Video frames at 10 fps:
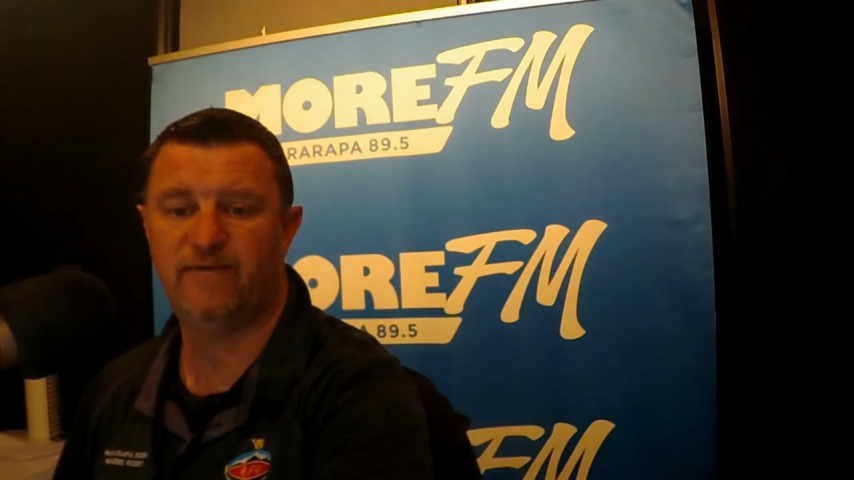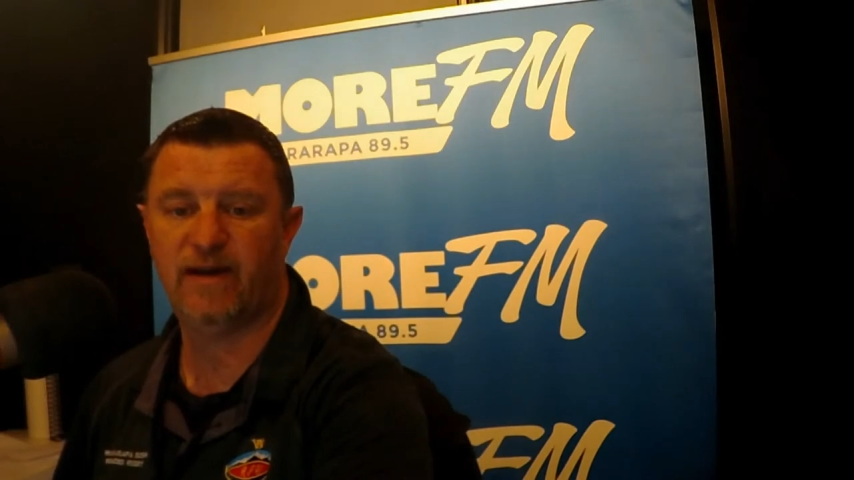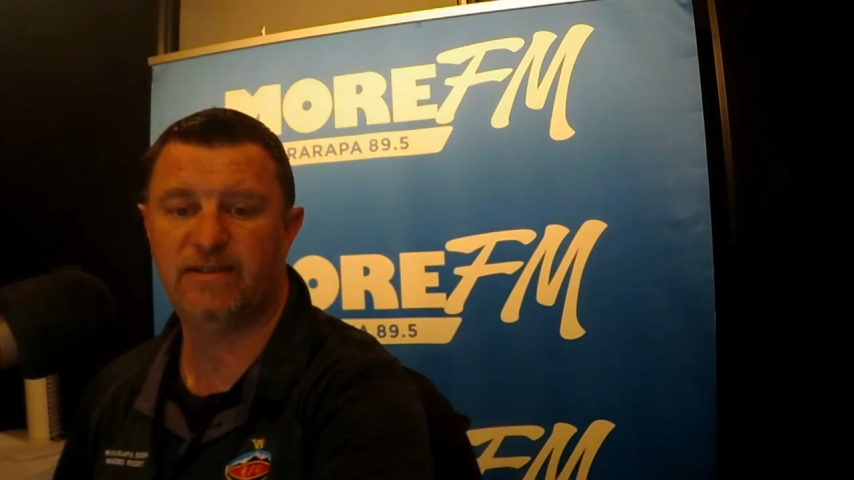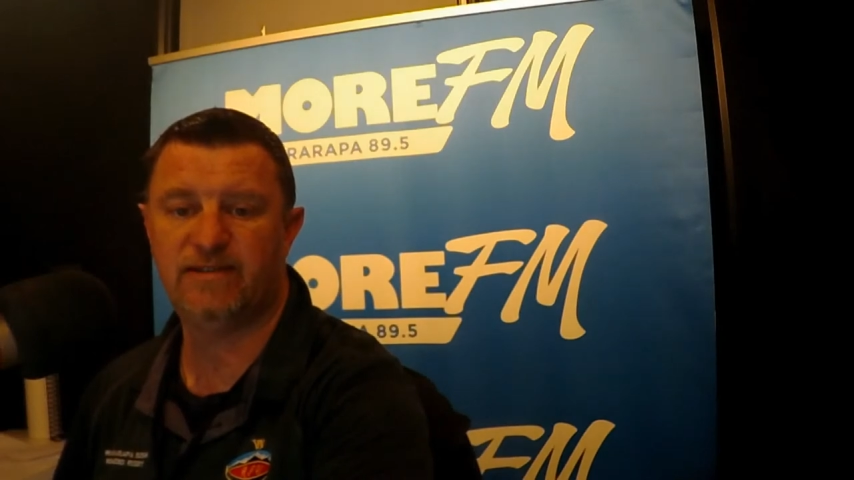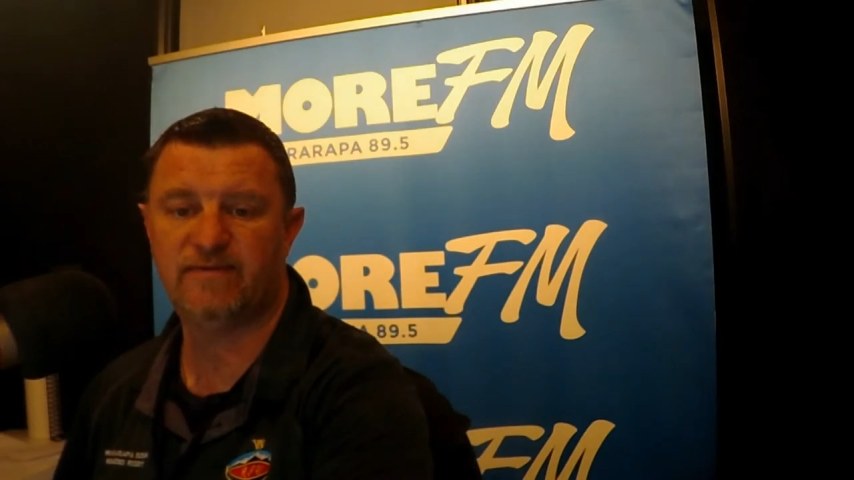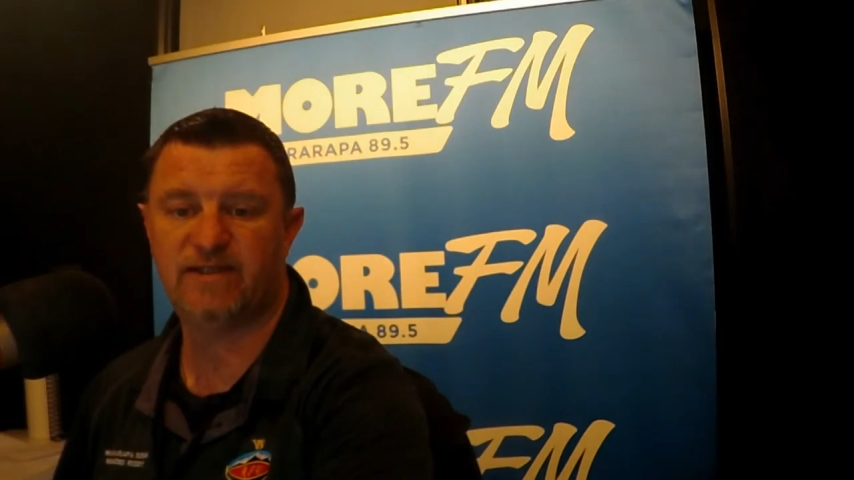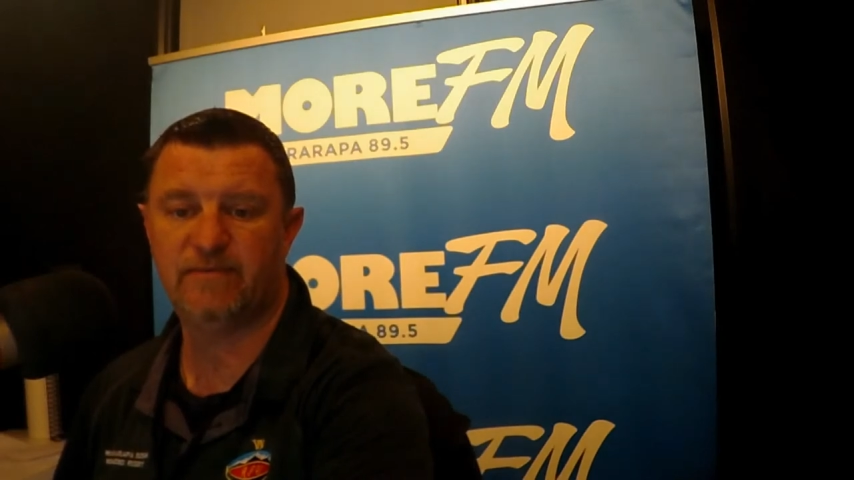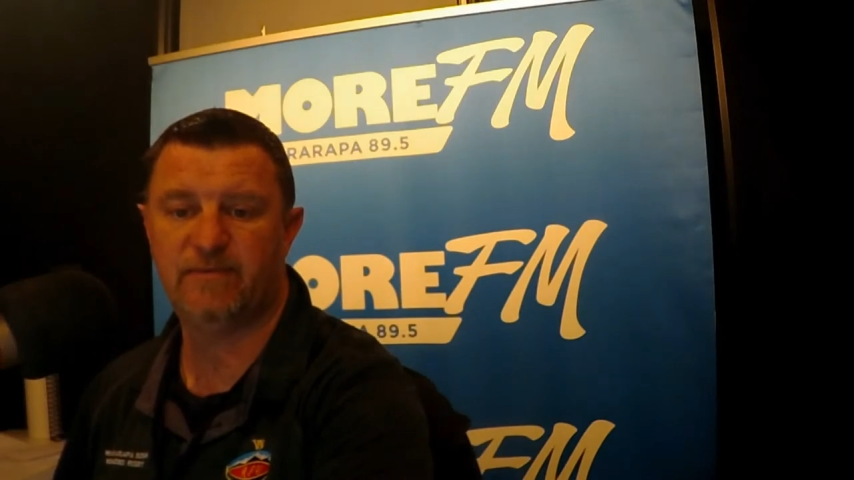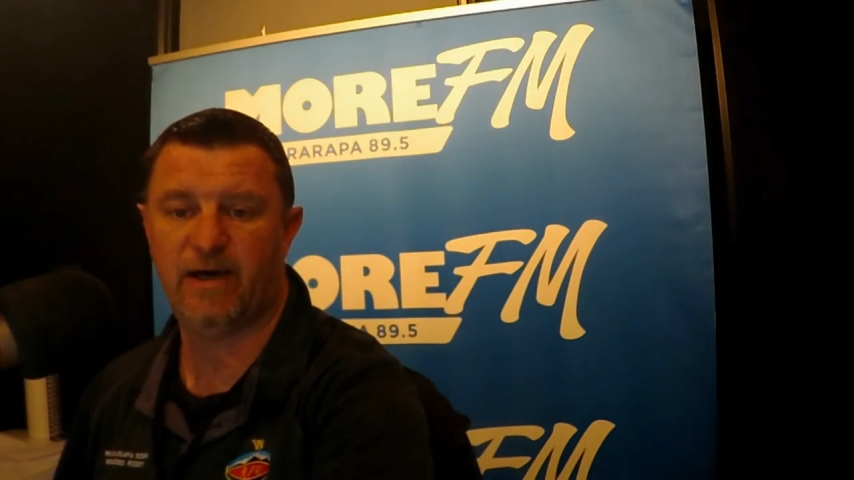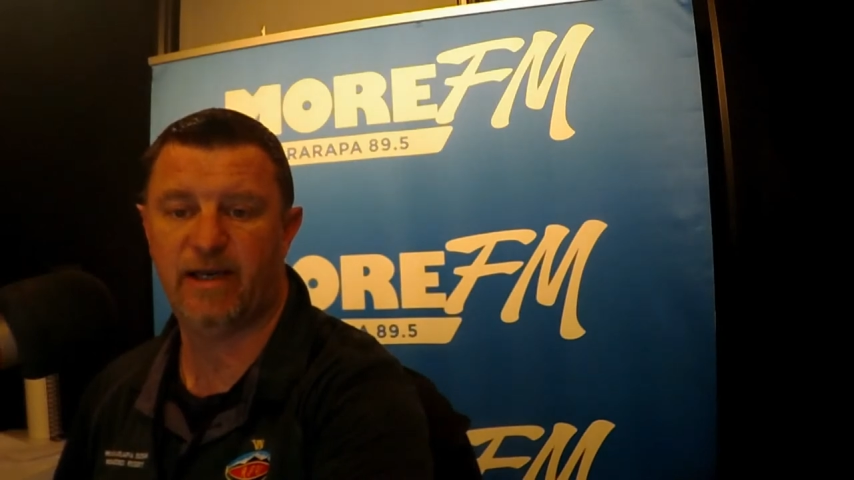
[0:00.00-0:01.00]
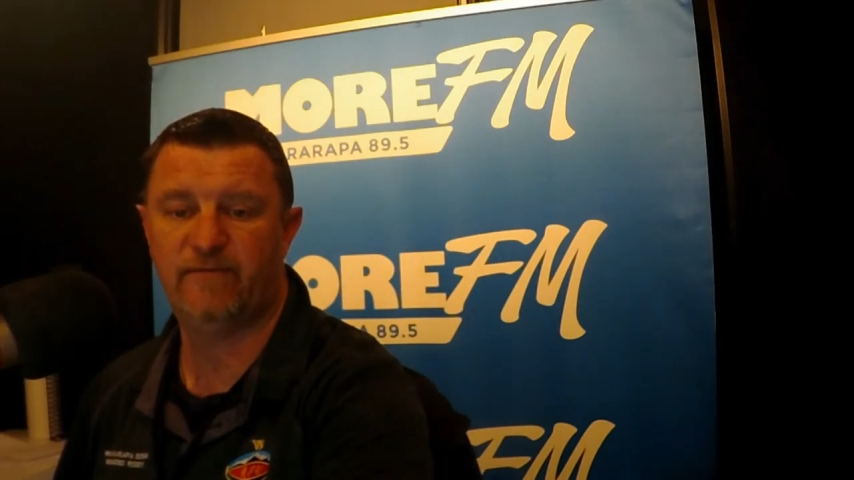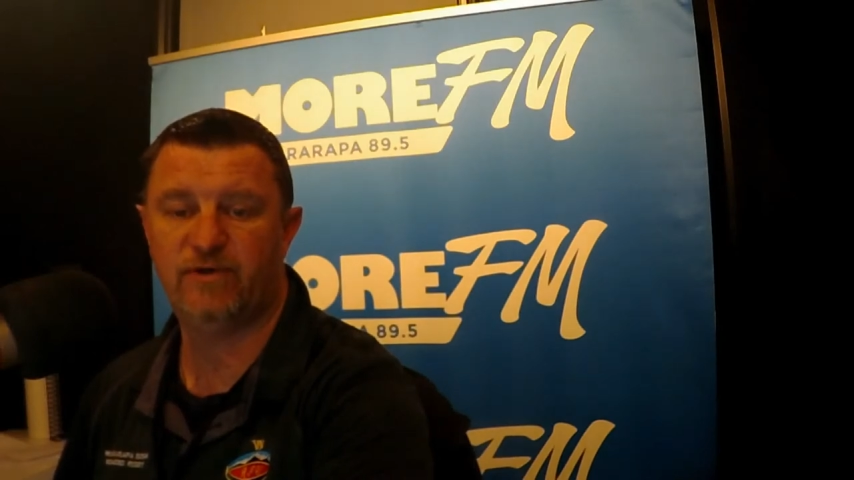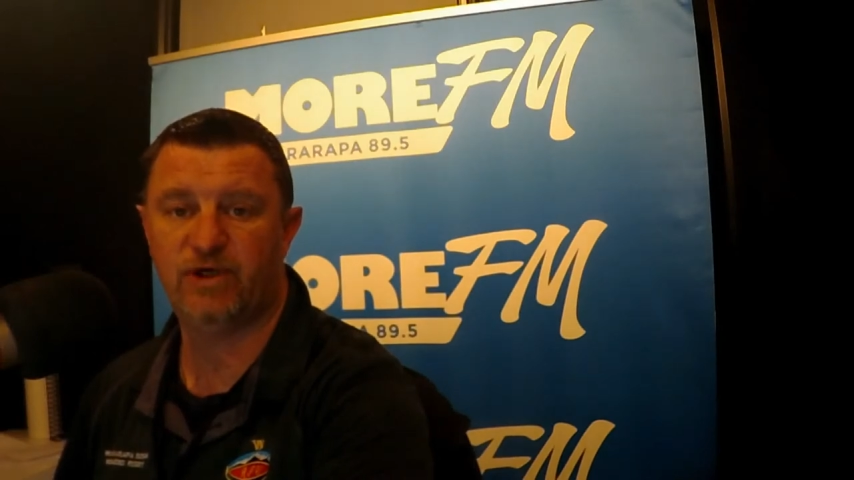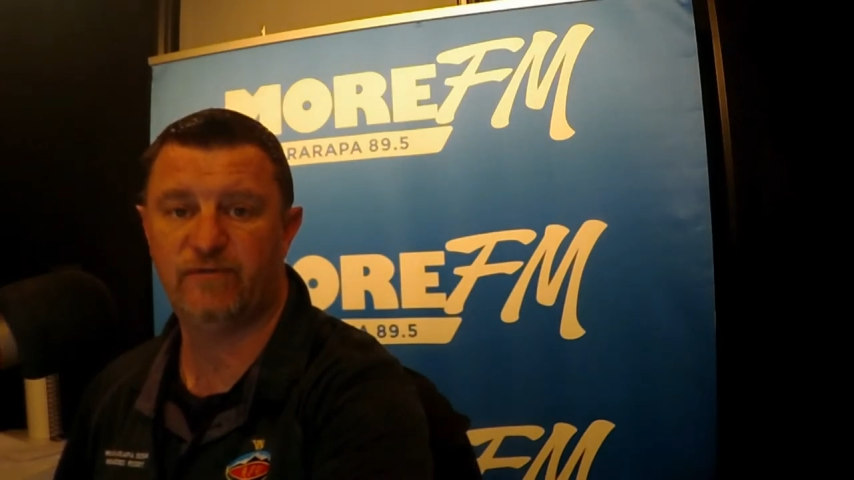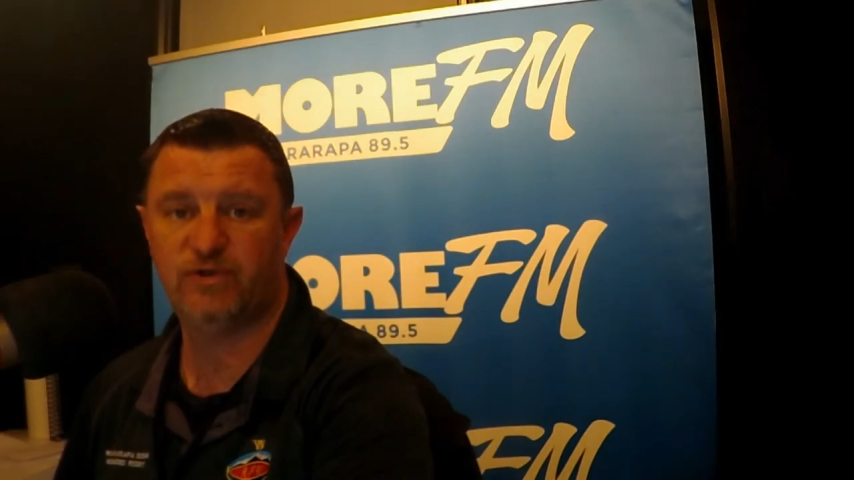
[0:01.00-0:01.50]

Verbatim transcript: values have slipped by an average of